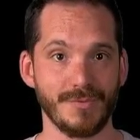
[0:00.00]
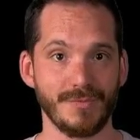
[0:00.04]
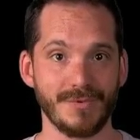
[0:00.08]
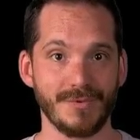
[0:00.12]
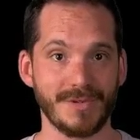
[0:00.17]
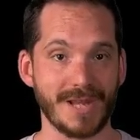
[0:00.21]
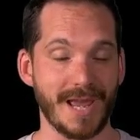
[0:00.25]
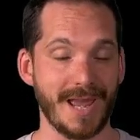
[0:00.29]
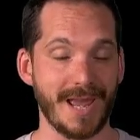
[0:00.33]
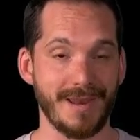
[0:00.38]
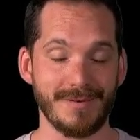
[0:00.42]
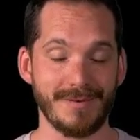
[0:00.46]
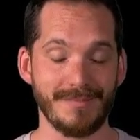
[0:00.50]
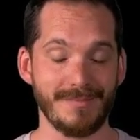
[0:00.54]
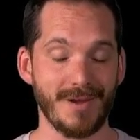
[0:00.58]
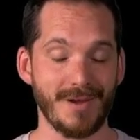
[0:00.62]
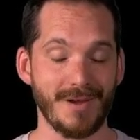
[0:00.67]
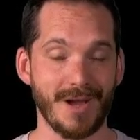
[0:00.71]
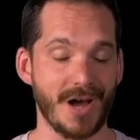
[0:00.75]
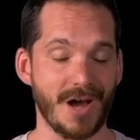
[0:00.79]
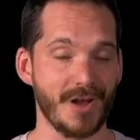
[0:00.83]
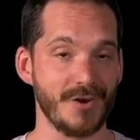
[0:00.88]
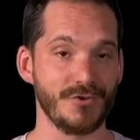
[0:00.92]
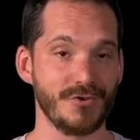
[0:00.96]
10,
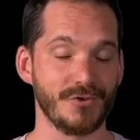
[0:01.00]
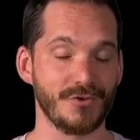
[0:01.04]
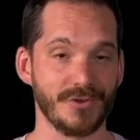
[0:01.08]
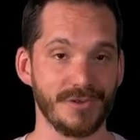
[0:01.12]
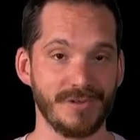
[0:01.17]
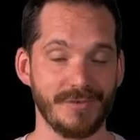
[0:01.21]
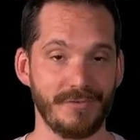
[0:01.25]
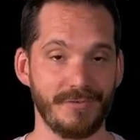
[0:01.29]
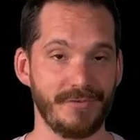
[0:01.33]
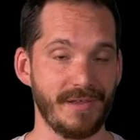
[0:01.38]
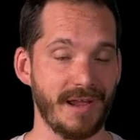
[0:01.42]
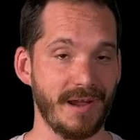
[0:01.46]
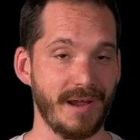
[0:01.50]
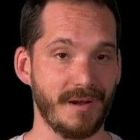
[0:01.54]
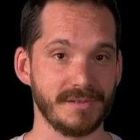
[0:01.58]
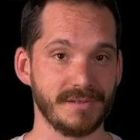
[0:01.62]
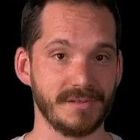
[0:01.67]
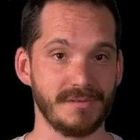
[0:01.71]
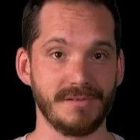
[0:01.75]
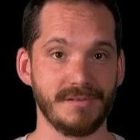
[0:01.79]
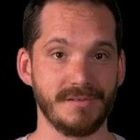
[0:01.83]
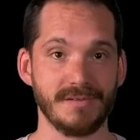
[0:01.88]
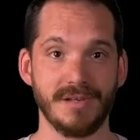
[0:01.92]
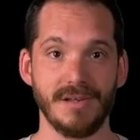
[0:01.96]
100,
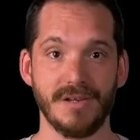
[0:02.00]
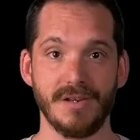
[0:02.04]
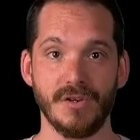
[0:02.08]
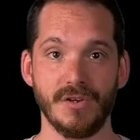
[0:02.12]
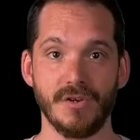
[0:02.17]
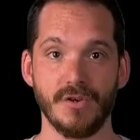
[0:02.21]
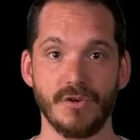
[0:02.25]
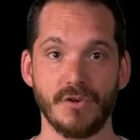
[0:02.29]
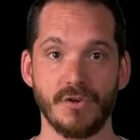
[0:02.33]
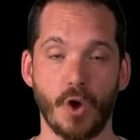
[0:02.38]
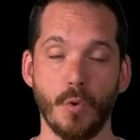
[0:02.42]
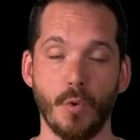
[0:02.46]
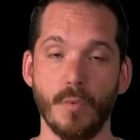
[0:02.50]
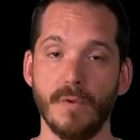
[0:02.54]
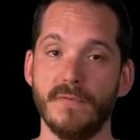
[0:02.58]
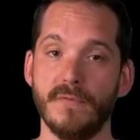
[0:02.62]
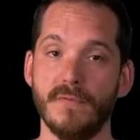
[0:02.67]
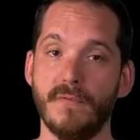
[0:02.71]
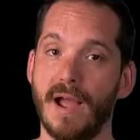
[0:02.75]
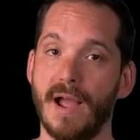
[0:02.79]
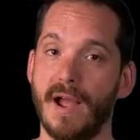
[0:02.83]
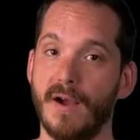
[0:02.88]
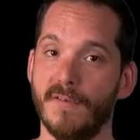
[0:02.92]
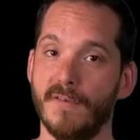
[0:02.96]
1,000. Go with
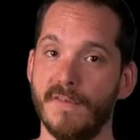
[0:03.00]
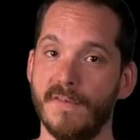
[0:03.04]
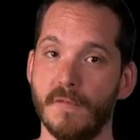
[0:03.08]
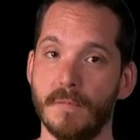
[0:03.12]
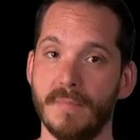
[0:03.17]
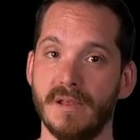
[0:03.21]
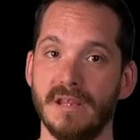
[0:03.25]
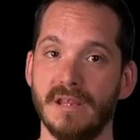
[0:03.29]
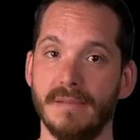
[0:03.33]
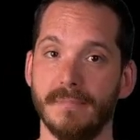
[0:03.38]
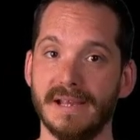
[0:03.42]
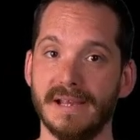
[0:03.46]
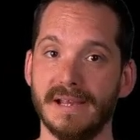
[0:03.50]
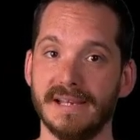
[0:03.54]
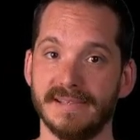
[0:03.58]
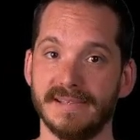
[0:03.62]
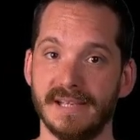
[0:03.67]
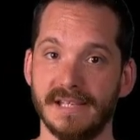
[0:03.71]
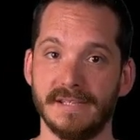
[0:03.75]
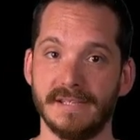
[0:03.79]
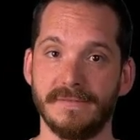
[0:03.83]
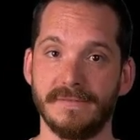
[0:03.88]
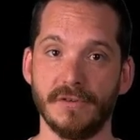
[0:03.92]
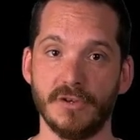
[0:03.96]
however many makes
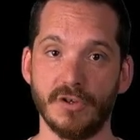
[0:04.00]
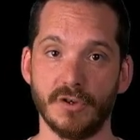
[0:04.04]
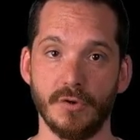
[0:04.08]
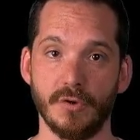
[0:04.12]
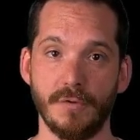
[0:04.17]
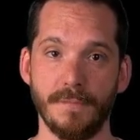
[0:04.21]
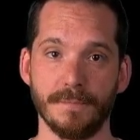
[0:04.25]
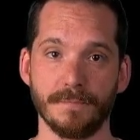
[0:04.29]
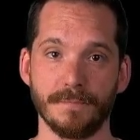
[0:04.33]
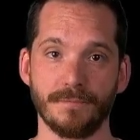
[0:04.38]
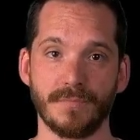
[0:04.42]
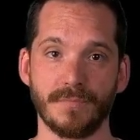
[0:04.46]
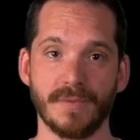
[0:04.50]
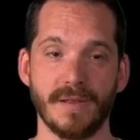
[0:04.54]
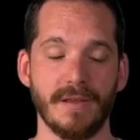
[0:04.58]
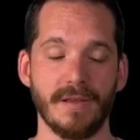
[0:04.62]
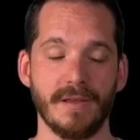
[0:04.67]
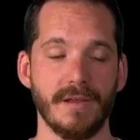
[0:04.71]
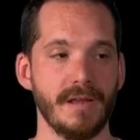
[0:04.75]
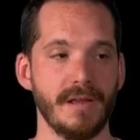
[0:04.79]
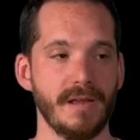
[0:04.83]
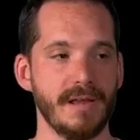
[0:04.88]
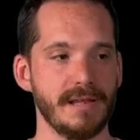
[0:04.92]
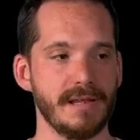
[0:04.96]
sense for you.
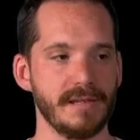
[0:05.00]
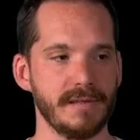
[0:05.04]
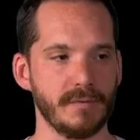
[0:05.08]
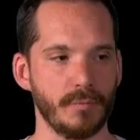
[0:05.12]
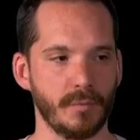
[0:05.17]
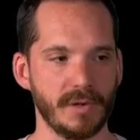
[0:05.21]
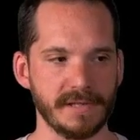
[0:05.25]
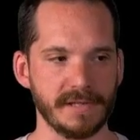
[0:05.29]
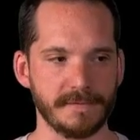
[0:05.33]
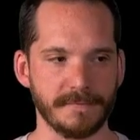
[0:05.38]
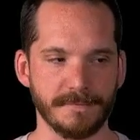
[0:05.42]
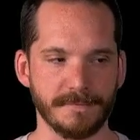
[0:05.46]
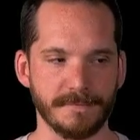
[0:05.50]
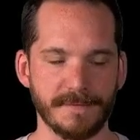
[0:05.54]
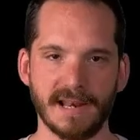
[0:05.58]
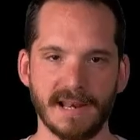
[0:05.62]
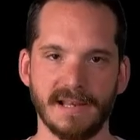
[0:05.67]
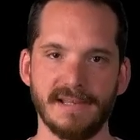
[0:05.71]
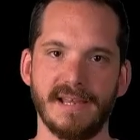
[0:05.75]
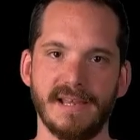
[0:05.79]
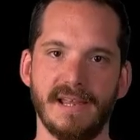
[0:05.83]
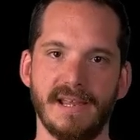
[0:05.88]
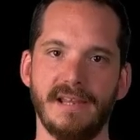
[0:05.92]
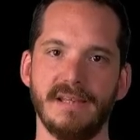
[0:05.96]
When it's
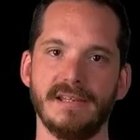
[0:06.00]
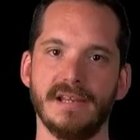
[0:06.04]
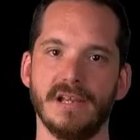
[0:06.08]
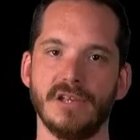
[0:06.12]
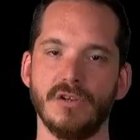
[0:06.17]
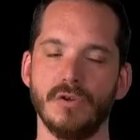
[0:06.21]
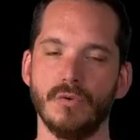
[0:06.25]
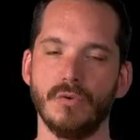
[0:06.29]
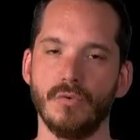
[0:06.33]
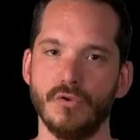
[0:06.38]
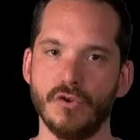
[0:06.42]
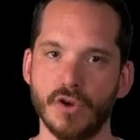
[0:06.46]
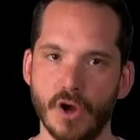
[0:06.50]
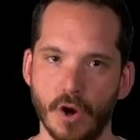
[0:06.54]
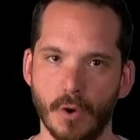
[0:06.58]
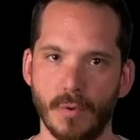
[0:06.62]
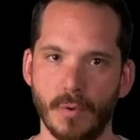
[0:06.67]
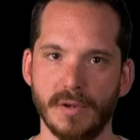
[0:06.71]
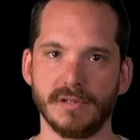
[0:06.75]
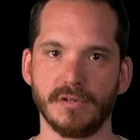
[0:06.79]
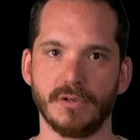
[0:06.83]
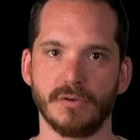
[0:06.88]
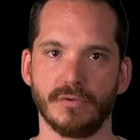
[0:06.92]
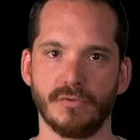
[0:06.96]
validated and you know
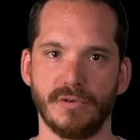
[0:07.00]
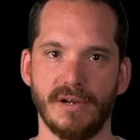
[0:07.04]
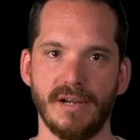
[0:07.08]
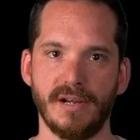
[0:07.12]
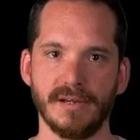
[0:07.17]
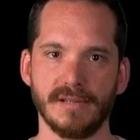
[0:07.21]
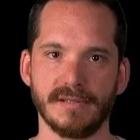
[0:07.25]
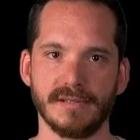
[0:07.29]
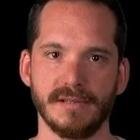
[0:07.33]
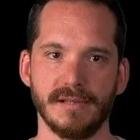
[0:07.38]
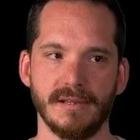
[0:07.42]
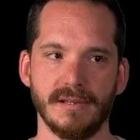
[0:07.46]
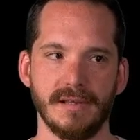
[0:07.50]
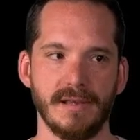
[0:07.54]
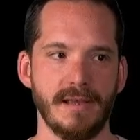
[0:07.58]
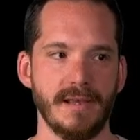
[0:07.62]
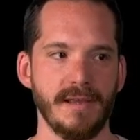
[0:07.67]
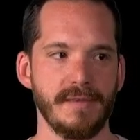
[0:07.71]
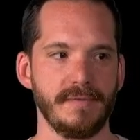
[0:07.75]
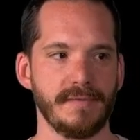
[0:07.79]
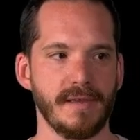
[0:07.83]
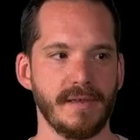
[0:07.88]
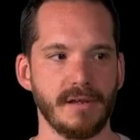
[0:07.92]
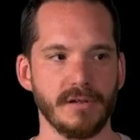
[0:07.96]
it's correct,
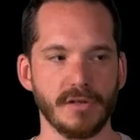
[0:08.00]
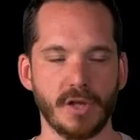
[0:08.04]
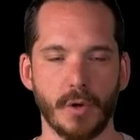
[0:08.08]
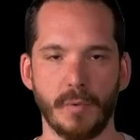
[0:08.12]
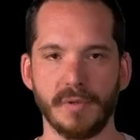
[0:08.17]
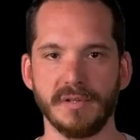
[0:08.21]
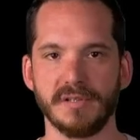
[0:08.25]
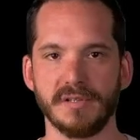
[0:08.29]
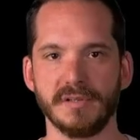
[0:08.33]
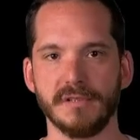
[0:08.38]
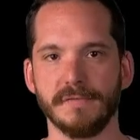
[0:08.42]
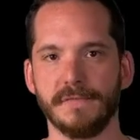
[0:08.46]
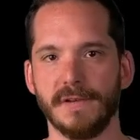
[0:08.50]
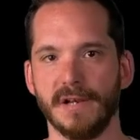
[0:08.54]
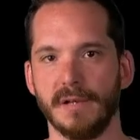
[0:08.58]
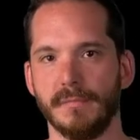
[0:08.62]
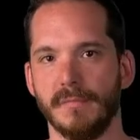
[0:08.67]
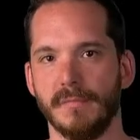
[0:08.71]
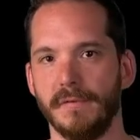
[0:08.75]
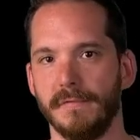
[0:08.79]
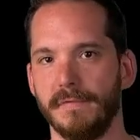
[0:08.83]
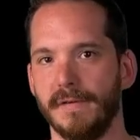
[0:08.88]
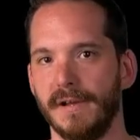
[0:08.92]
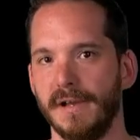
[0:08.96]
then go into
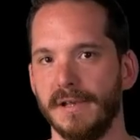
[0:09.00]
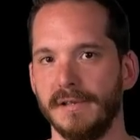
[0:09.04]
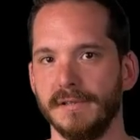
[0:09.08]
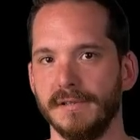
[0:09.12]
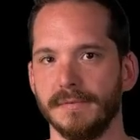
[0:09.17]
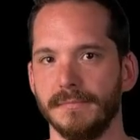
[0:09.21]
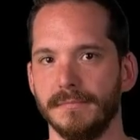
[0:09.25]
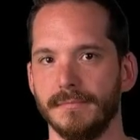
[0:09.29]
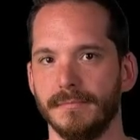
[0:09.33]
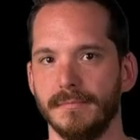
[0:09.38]
development phase.